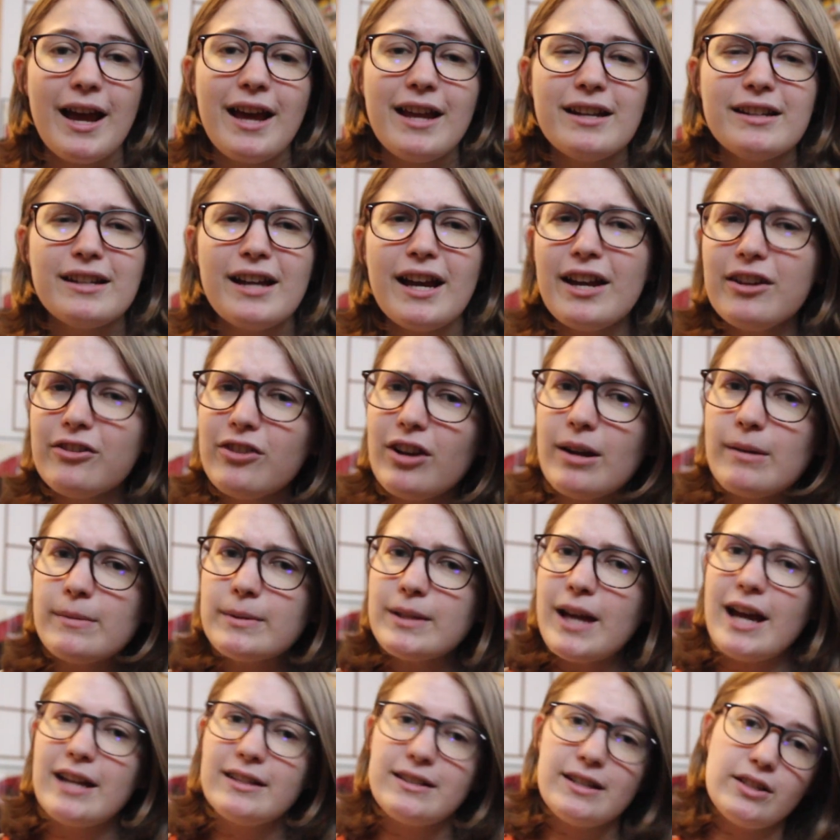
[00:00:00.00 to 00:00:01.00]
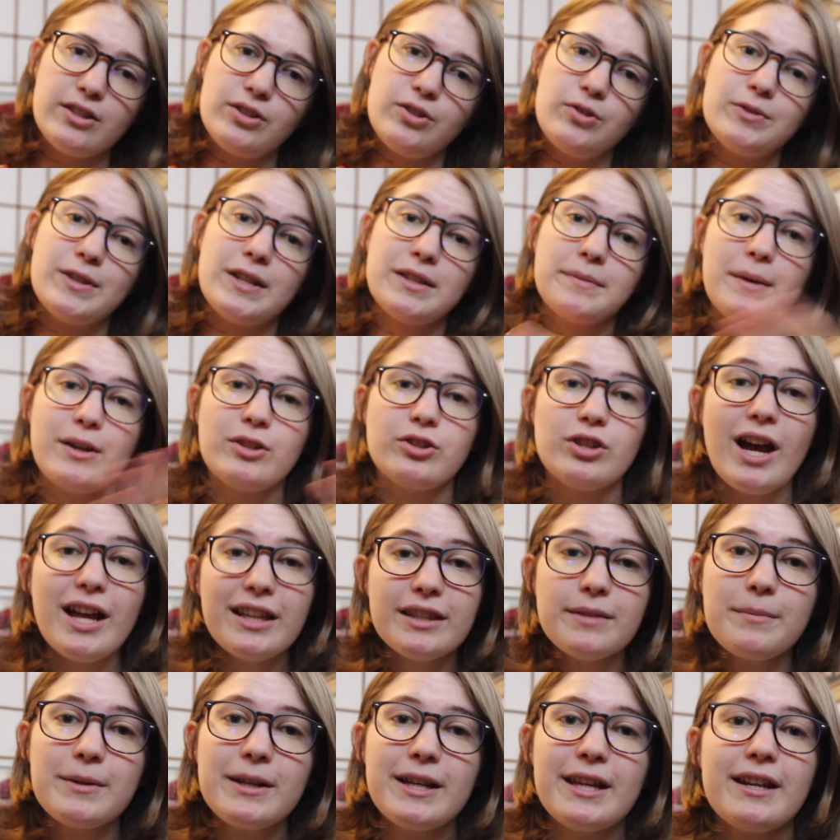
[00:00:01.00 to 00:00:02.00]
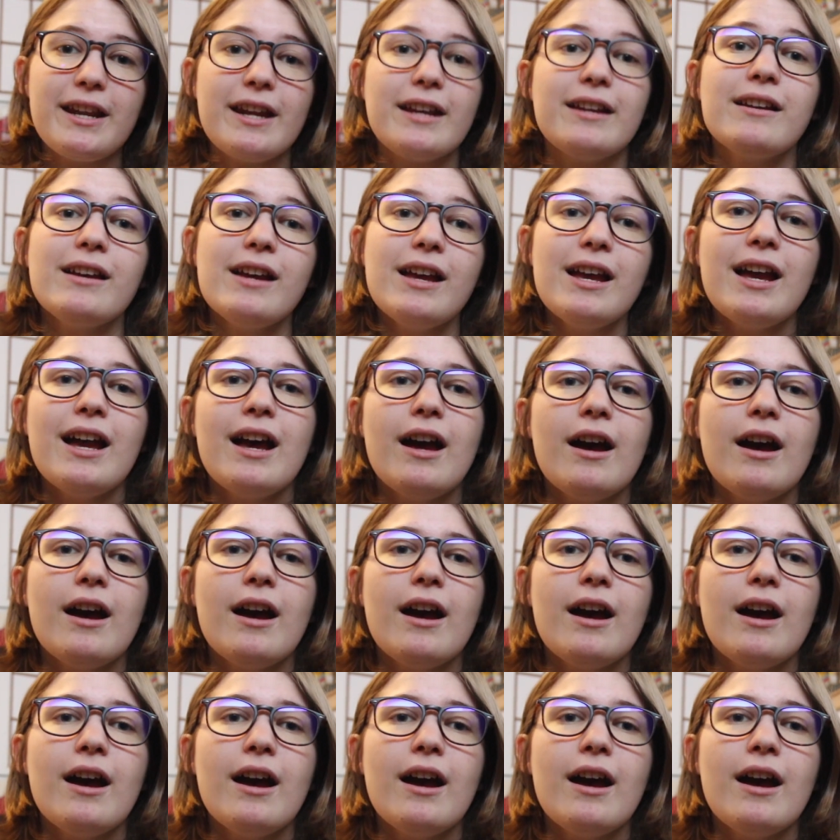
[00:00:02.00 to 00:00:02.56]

And diagrams I didn't use as much at the beginning,